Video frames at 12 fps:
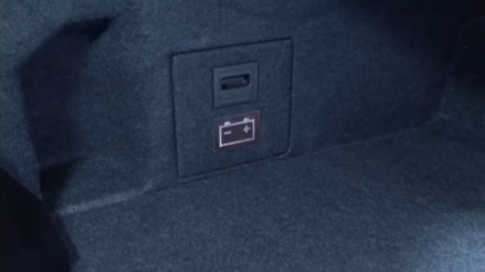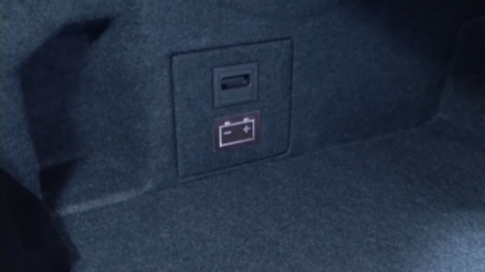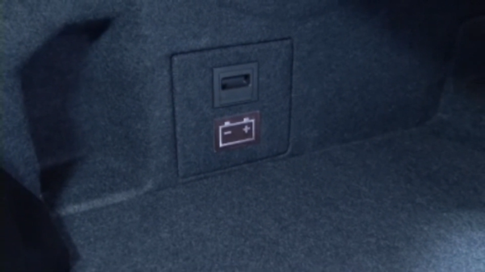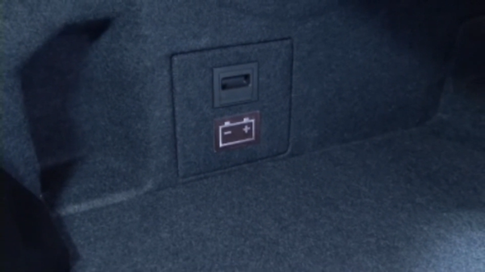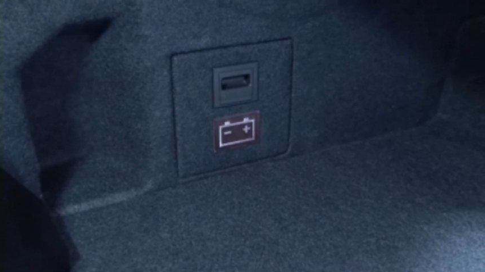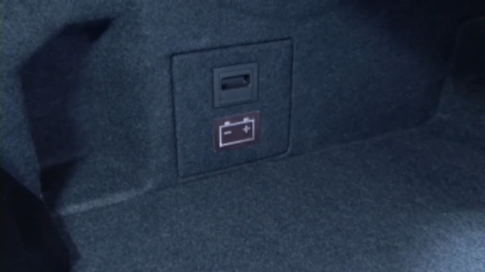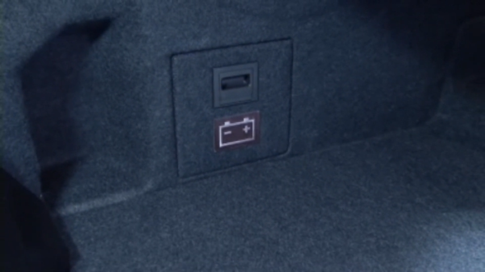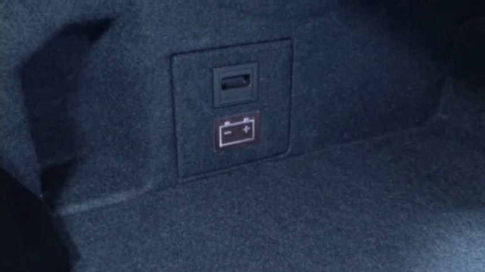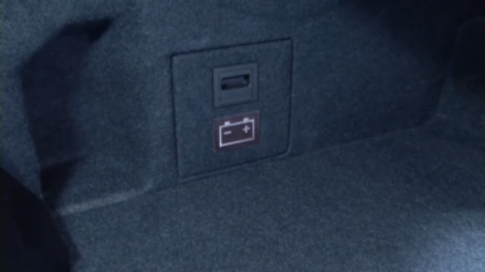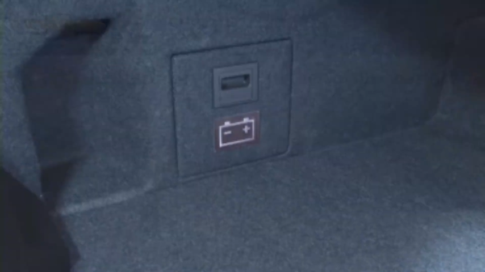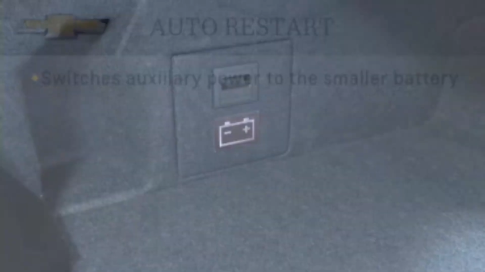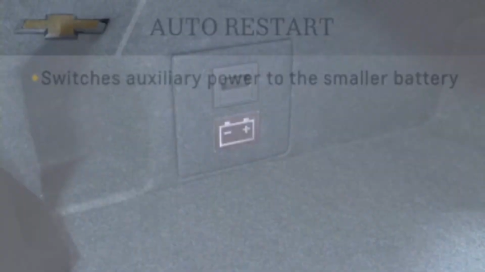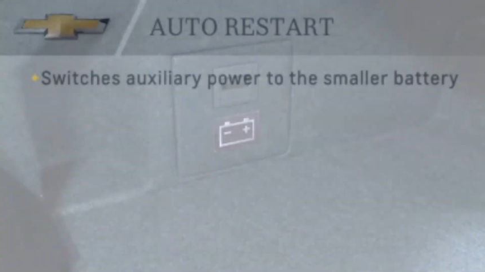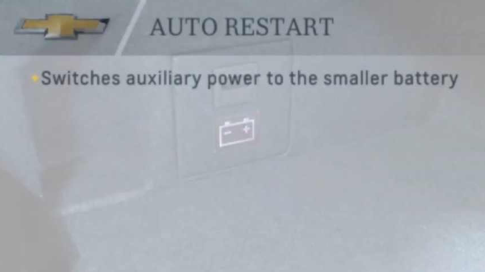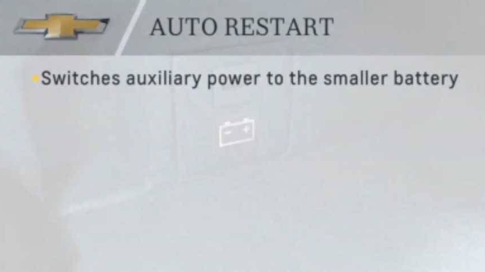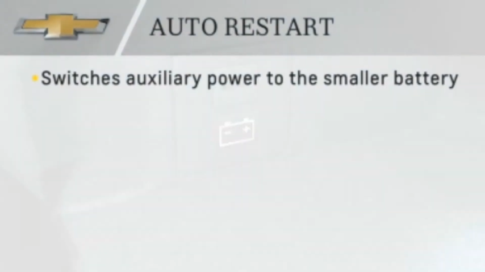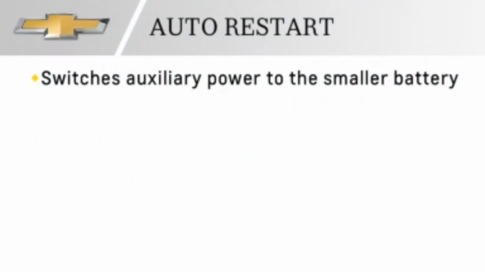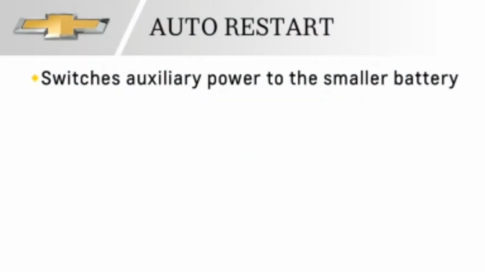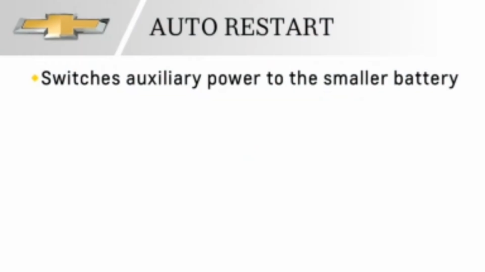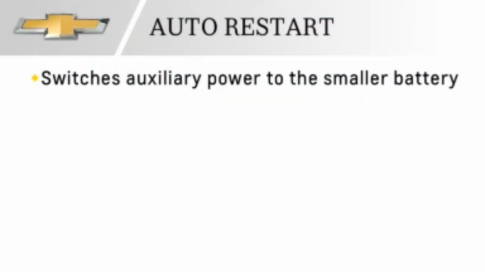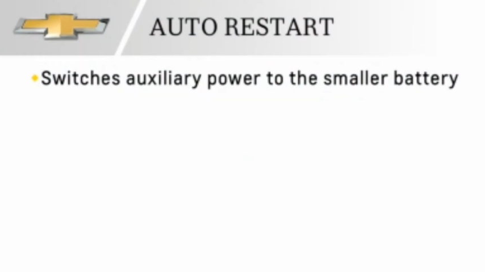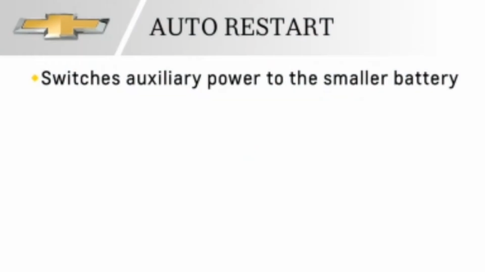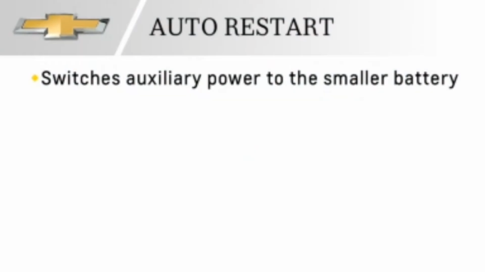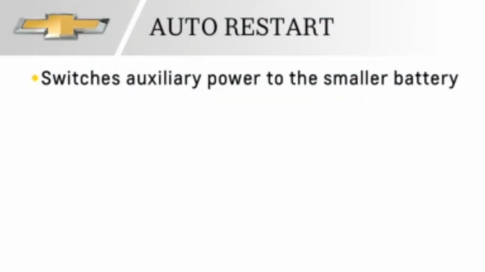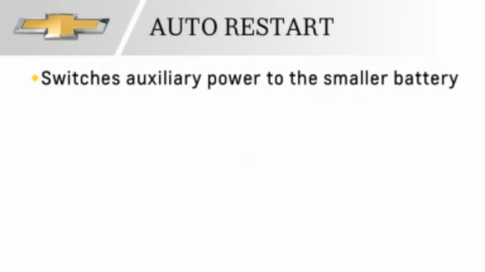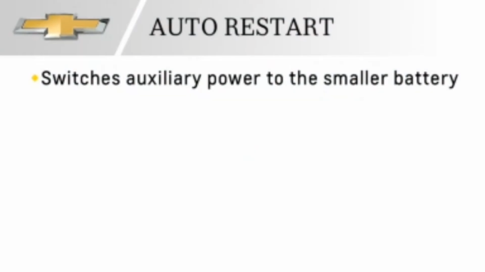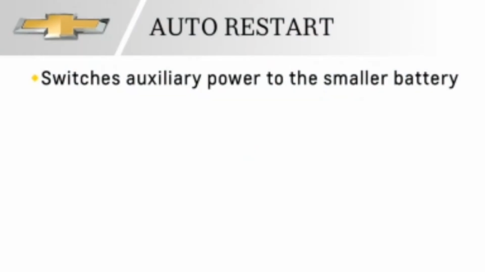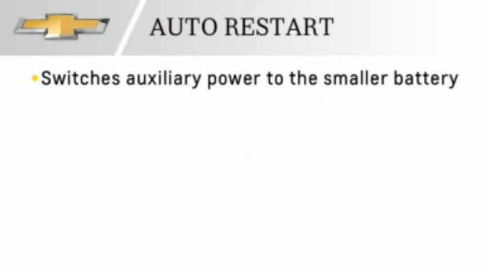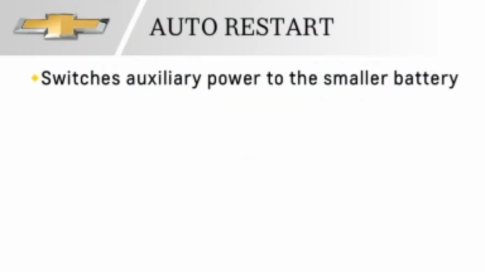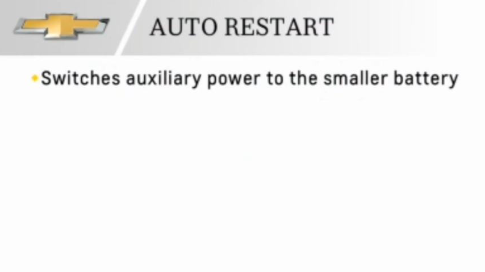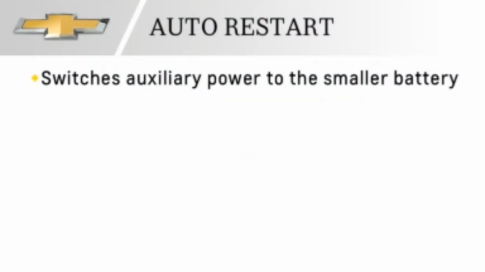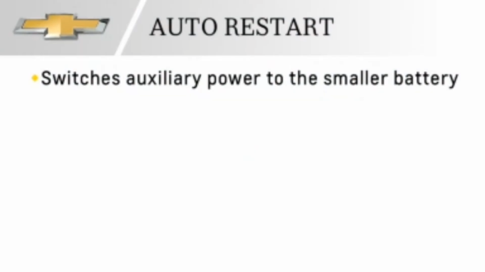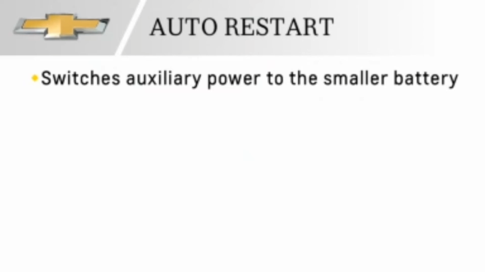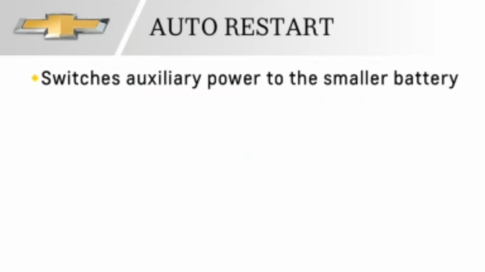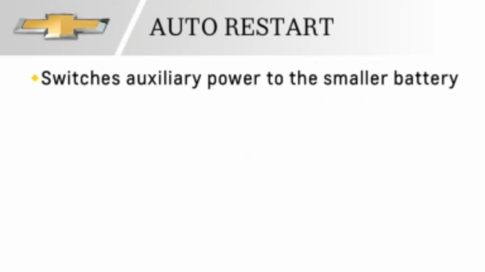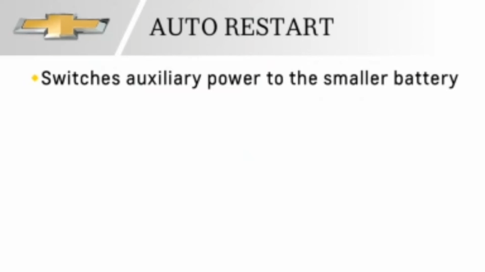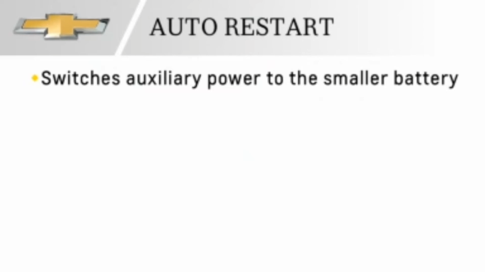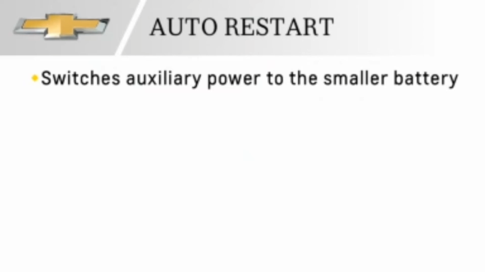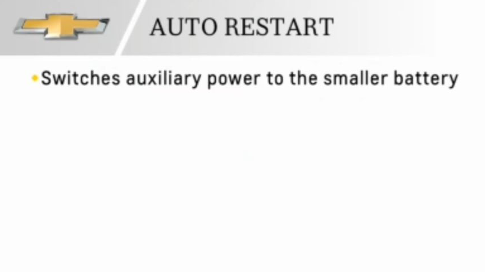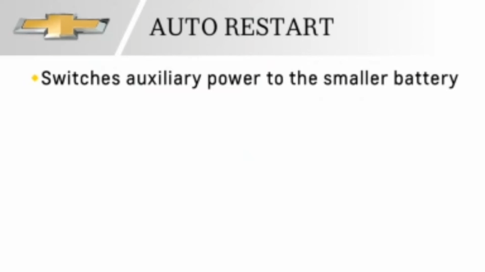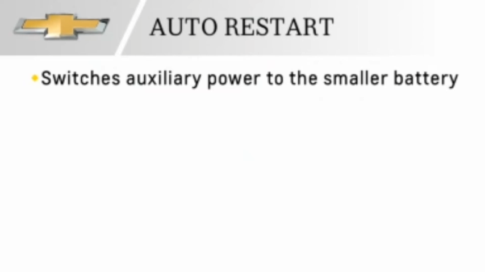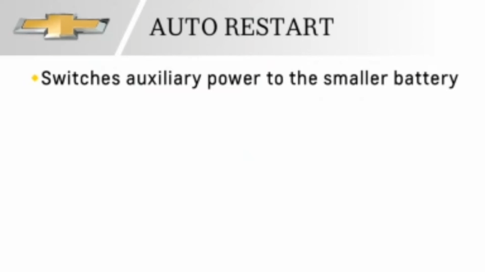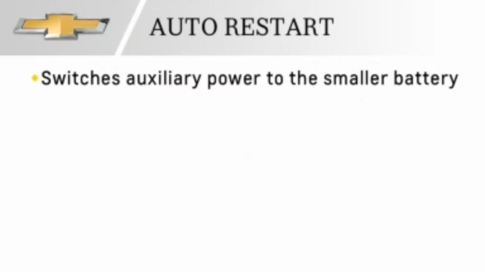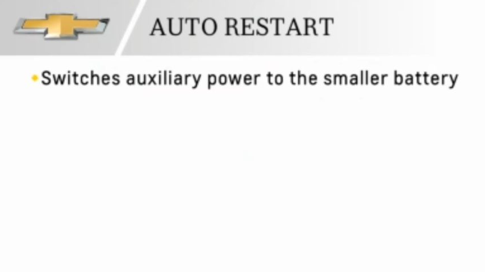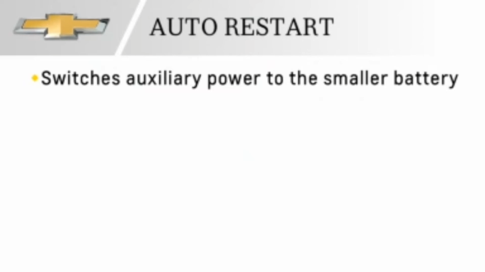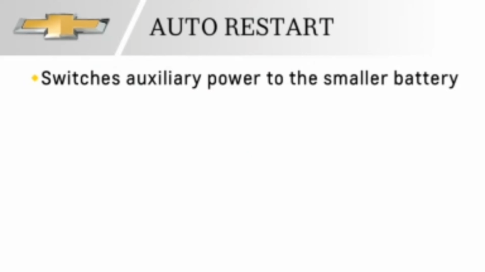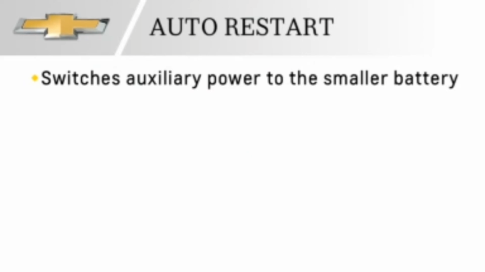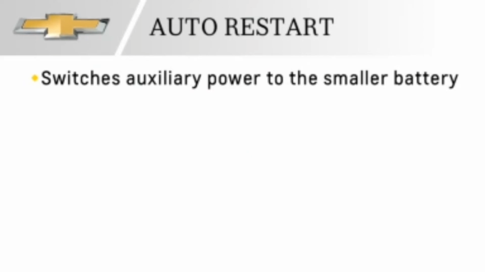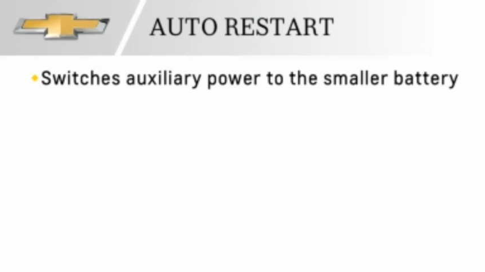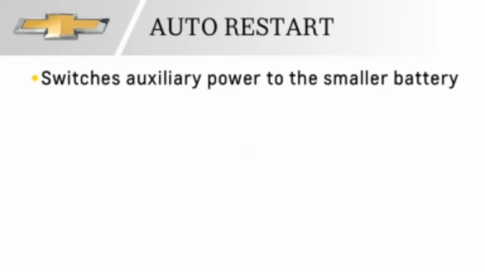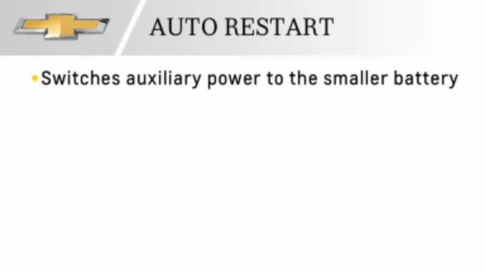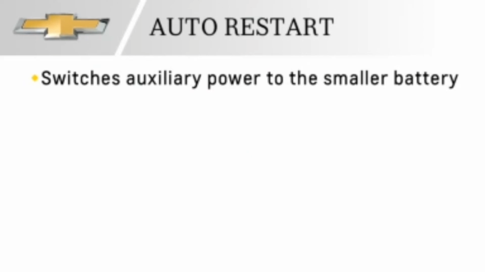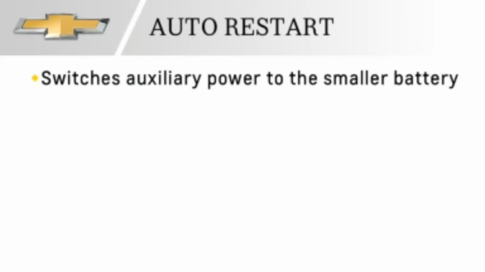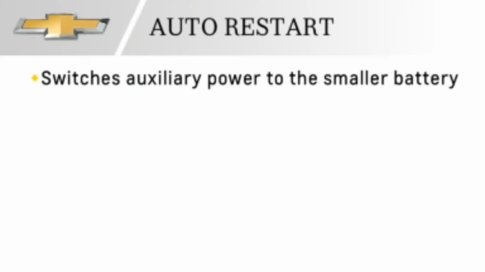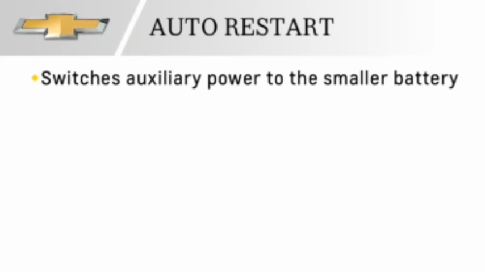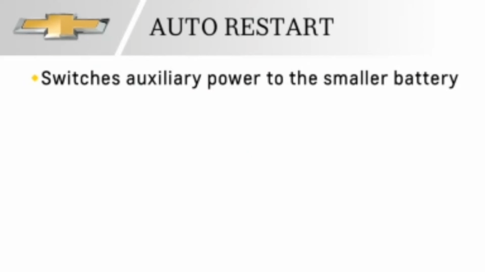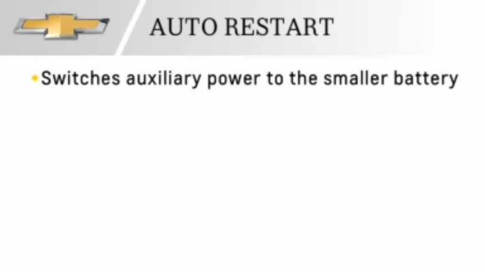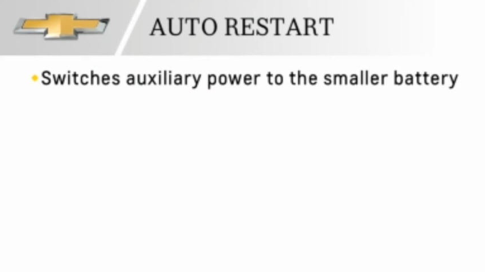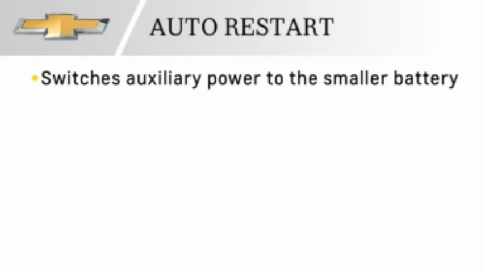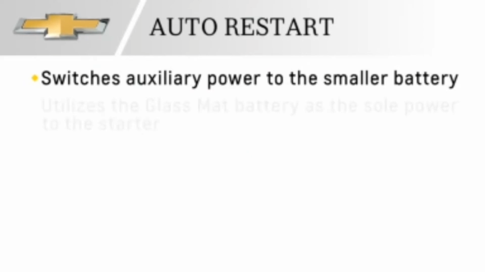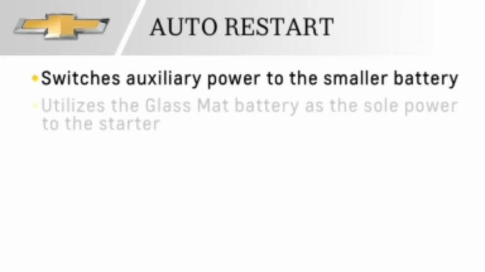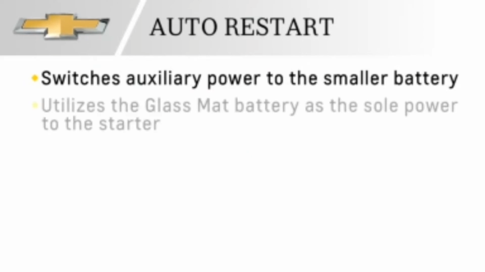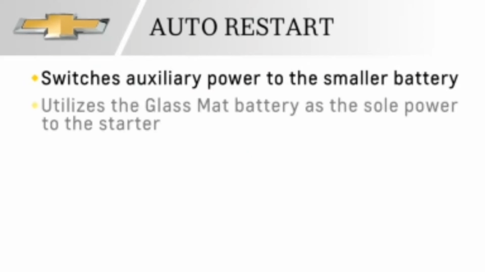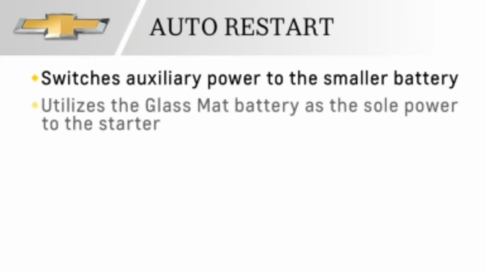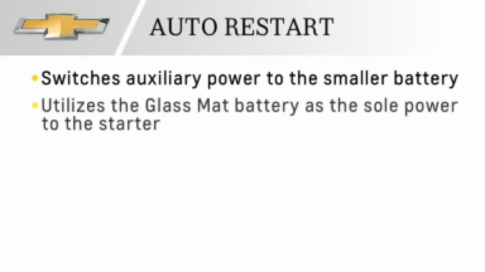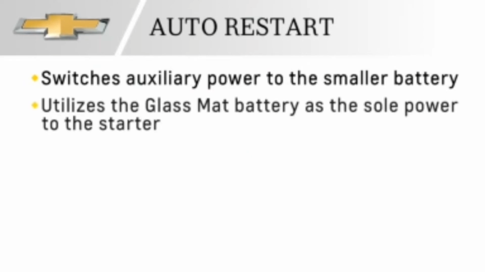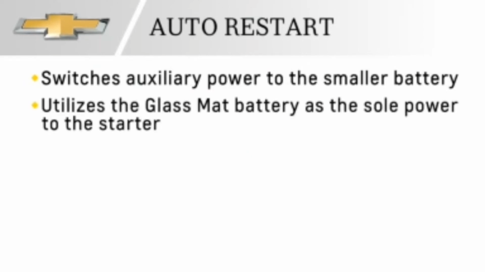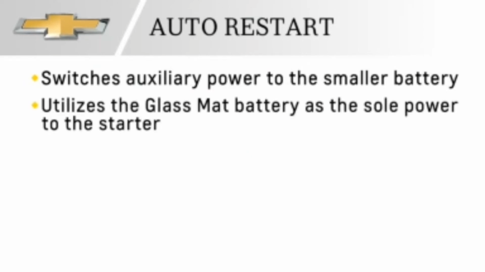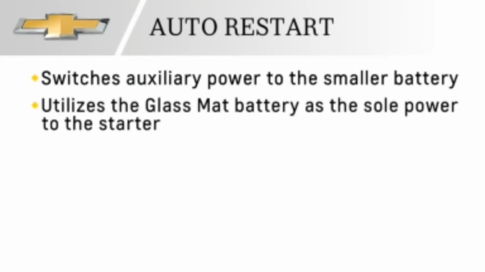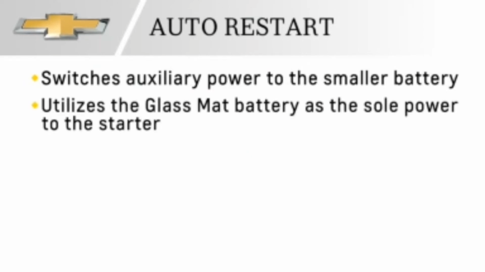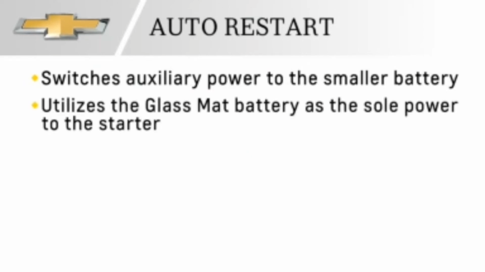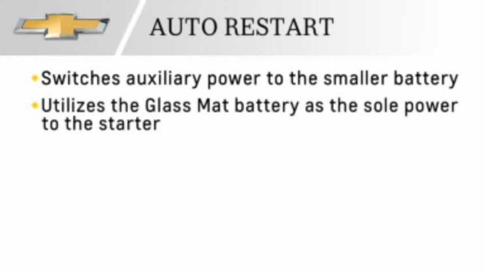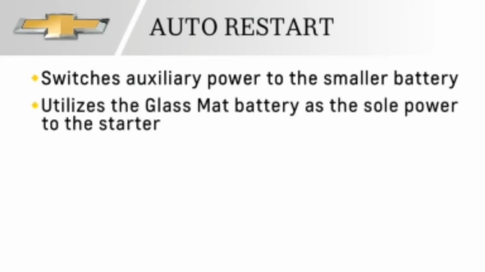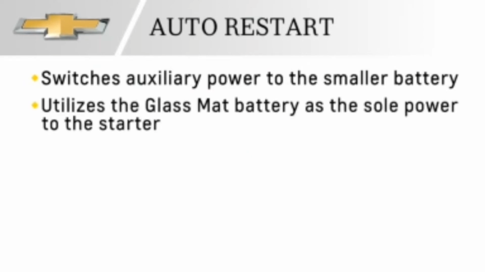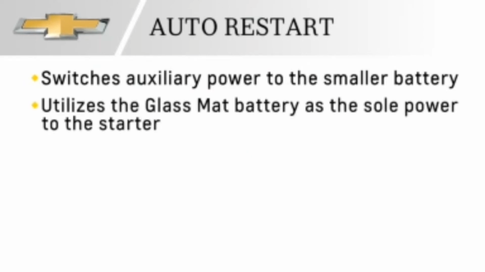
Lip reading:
No face is visible, so there are no lips to read.